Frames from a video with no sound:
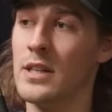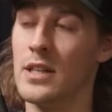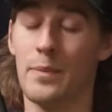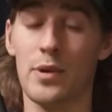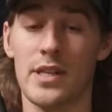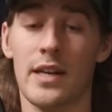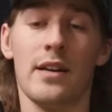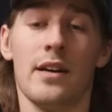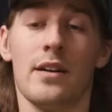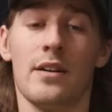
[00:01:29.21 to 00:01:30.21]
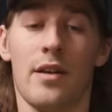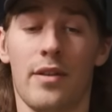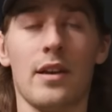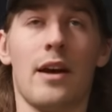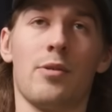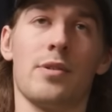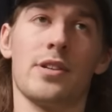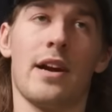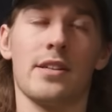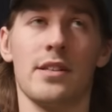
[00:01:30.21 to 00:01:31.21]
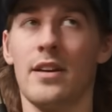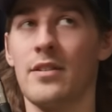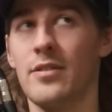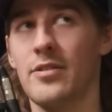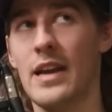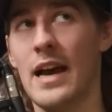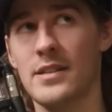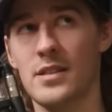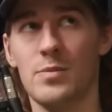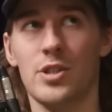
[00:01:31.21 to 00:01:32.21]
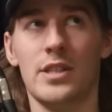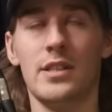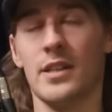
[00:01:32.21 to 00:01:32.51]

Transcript: They put it in, I think our ones are actually done on a 3-axis machine.